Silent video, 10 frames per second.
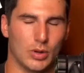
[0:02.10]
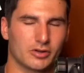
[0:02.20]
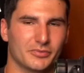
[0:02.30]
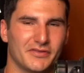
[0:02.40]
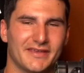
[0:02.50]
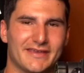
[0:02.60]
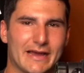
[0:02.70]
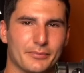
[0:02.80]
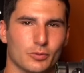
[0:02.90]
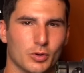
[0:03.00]
Welcome to The
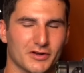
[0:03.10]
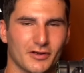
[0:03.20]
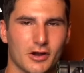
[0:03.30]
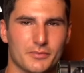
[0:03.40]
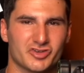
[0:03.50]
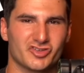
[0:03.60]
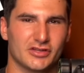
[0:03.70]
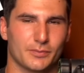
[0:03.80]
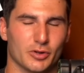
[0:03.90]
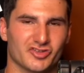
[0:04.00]
Gap, where it's our mission to